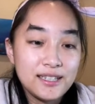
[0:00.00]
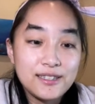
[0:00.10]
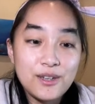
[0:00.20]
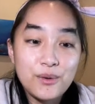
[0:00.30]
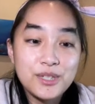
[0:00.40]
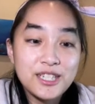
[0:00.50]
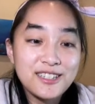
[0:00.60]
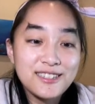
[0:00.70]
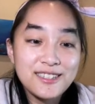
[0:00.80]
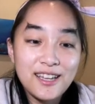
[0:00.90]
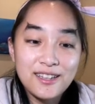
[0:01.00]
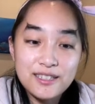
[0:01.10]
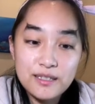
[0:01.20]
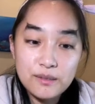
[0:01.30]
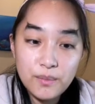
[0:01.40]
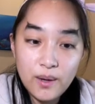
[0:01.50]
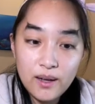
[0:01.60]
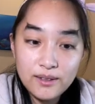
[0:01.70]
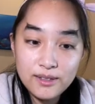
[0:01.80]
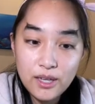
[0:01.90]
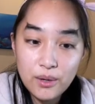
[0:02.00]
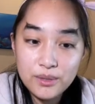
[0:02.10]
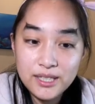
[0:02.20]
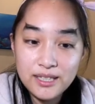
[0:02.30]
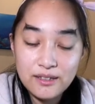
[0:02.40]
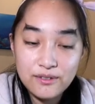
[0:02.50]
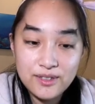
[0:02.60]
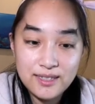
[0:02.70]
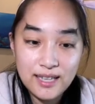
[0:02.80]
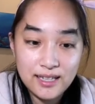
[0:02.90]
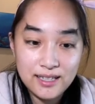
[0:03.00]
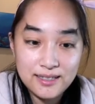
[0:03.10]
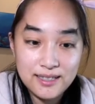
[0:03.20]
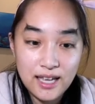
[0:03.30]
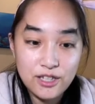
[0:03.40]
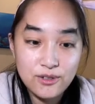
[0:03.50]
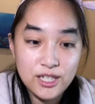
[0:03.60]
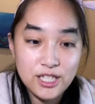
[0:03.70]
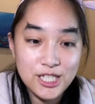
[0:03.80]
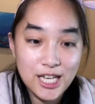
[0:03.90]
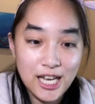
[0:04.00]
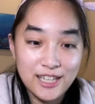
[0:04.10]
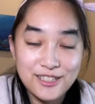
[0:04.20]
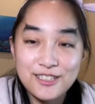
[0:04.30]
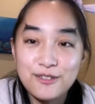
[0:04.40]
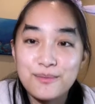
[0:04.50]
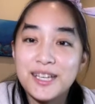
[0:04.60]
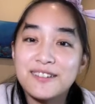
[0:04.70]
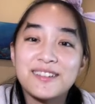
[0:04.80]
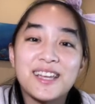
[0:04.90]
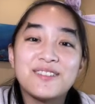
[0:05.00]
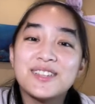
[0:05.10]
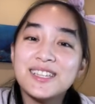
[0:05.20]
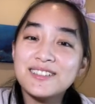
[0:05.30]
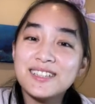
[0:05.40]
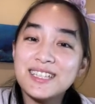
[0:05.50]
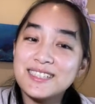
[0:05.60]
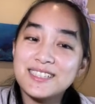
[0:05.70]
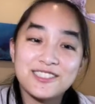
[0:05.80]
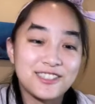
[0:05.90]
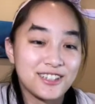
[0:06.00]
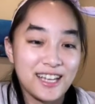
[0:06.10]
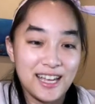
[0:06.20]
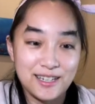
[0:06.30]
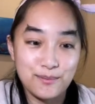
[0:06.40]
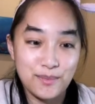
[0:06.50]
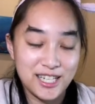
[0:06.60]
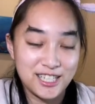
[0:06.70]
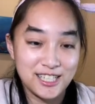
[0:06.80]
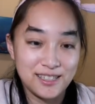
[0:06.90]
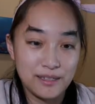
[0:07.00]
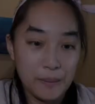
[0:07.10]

So just a small note of settings that you can change to make your life a little easier during animation.